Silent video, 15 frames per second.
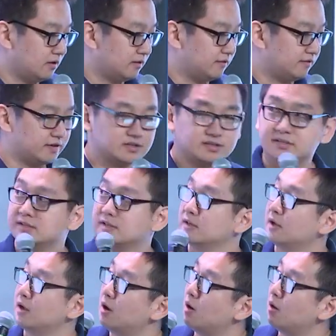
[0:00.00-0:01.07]
First,
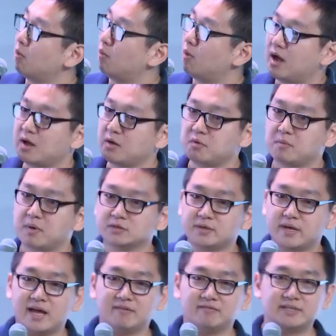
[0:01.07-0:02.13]
why we want
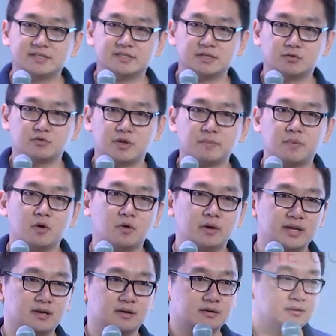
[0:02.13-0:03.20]
to have this repo
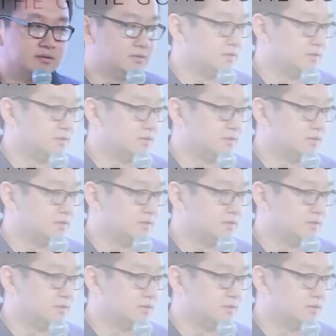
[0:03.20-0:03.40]
here.